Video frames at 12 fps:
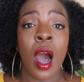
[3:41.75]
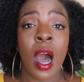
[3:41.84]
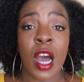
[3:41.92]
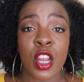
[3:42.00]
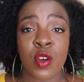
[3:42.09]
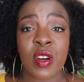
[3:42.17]

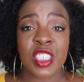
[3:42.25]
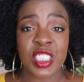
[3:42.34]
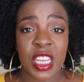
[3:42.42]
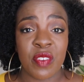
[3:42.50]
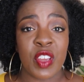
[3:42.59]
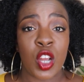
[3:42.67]

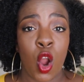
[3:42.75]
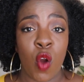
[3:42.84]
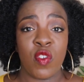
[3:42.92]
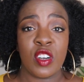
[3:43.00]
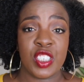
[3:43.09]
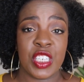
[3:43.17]
underachieving
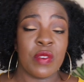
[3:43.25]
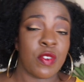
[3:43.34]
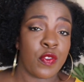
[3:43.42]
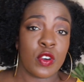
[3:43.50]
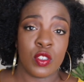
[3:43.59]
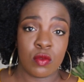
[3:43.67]

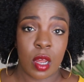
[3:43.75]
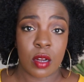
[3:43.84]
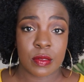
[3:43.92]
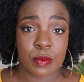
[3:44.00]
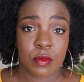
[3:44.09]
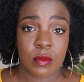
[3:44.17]
overachiever for too
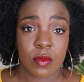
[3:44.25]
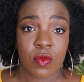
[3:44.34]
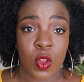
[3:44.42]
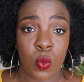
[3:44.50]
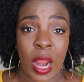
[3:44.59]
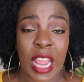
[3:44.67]
long,
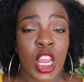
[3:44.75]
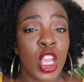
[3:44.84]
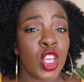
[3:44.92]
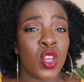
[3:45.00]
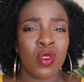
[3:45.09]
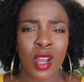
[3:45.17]
right?
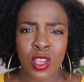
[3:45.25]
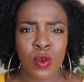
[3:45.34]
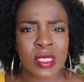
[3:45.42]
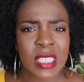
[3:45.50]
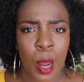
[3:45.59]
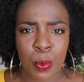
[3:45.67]
You know you're
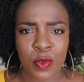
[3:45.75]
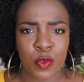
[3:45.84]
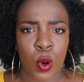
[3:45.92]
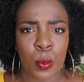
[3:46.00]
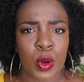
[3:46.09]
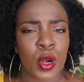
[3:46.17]
a top
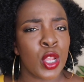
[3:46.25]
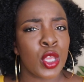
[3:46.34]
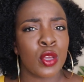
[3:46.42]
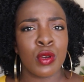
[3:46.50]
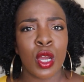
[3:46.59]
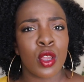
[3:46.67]
performer.
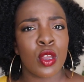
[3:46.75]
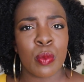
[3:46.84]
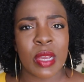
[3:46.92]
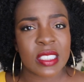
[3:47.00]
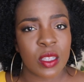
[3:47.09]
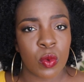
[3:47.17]
You know you're the
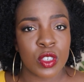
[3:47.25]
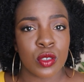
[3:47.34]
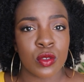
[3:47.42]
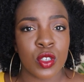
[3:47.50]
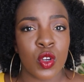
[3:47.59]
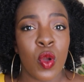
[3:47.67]
best at what you
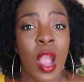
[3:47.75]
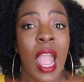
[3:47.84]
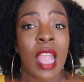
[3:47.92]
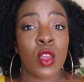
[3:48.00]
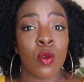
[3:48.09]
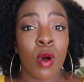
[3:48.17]
do.
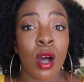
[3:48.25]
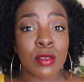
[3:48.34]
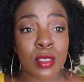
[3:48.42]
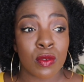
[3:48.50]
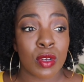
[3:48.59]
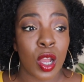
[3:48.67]
You
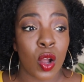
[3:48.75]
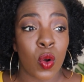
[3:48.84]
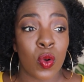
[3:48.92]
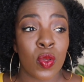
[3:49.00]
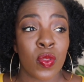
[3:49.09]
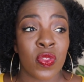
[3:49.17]
also
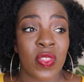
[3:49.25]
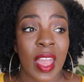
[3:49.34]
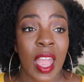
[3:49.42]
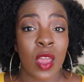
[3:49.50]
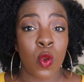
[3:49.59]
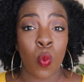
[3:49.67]
know
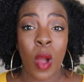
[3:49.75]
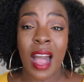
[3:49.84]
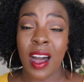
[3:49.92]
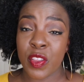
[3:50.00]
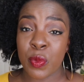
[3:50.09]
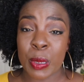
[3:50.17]
that while
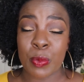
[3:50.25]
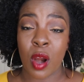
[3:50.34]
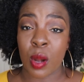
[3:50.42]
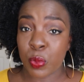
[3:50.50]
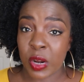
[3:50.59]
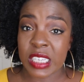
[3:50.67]
other people
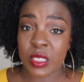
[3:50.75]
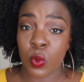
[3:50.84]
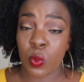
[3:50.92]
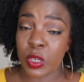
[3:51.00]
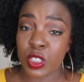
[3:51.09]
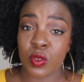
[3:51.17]
are impressed
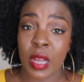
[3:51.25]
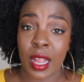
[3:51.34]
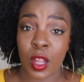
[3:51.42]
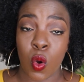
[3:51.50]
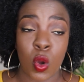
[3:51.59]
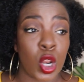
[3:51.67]
with what you
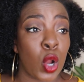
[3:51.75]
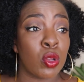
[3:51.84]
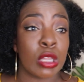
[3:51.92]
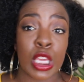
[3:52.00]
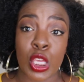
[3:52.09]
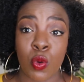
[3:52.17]
got going on,
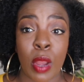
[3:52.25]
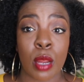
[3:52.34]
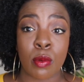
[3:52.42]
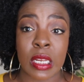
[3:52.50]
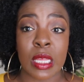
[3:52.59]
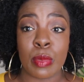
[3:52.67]
that you
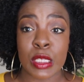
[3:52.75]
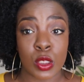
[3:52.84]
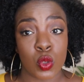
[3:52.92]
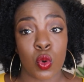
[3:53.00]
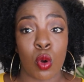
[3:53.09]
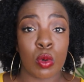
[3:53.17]
ain't really been
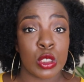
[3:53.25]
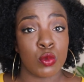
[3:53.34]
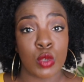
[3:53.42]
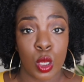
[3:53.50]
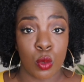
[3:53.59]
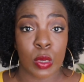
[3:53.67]
doing what you
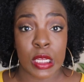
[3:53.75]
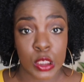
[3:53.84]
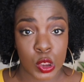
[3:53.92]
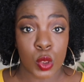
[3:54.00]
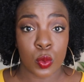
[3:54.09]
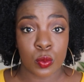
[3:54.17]
know you can
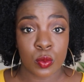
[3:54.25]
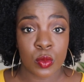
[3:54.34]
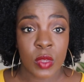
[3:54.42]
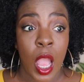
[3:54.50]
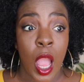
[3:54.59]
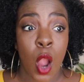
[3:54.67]
do.
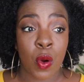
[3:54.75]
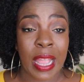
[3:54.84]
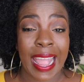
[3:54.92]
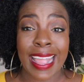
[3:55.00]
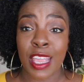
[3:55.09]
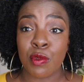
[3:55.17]

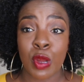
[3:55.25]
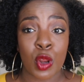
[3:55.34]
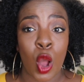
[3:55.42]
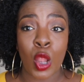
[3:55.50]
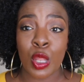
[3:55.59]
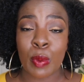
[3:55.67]
Okay, and you know the
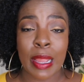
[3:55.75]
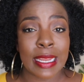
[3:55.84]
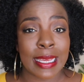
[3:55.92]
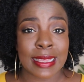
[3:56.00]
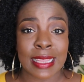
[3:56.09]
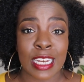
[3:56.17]
only way to
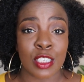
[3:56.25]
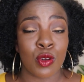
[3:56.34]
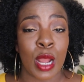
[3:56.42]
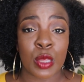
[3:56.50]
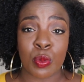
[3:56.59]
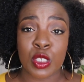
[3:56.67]
get that is you're
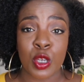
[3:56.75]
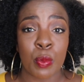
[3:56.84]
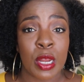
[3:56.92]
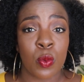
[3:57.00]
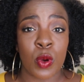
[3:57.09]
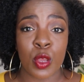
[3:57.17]
going to have to put your
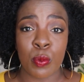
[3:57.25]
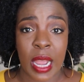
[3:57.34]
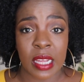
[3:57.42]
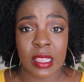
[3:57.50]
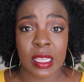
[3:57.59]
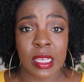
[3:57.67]
money where your
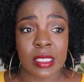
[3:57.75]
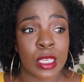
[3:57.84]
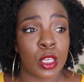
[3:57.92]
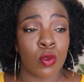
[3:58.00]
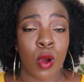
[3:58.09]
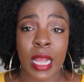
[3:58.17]
mouth is,
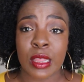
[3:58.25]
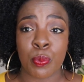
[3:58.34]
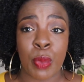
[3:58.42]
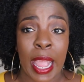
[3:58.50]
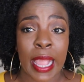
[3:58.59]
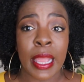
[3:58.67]
and you're going to have to
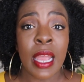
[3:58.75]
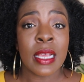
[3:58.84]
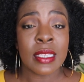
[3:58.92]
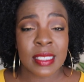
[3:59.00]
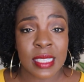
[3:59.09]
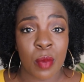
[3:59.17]
pay
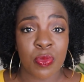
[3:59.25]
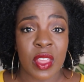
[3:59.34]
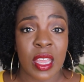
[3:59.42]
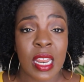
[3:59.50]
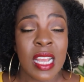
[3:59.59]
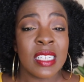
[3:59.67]

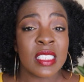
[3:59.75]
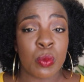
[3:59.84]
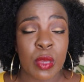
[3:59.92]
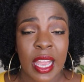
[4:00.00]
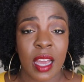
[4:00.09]
something to be